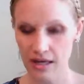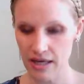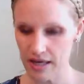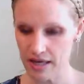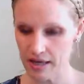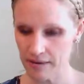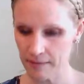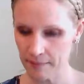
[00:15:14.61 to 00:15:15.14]

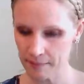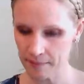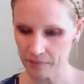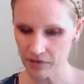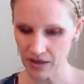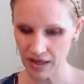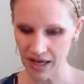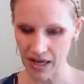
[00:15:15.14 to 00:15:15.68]
He
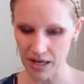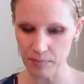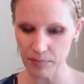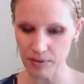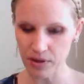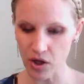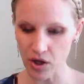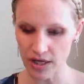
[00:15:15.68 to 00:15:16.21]
had
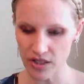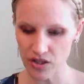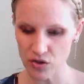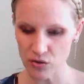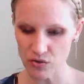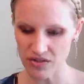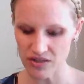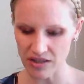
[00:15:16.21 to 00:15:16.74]
plotted
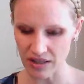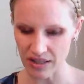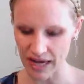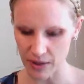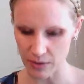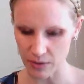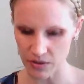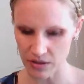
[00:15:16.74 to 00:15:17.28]
to sell
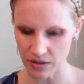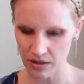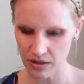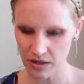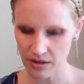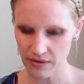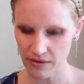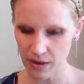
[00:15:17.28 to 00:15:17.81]
out
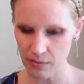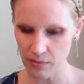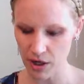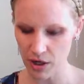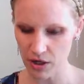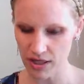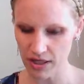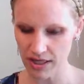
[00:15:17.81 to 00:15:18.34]
the
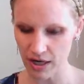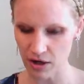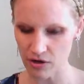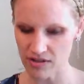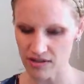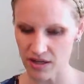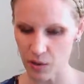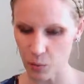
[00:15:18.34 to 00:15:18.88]
American
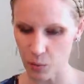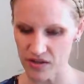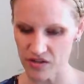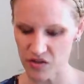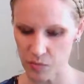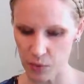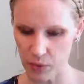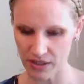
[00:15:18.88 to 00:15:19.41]
garrison at
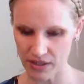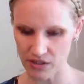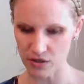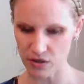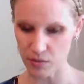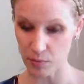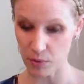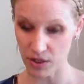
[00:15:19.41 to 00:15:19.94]
West Point
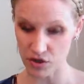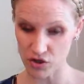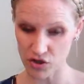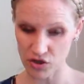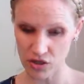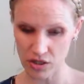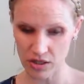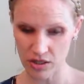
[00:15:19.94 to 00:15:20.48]
to the
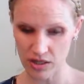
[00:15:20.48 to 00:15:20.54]
British,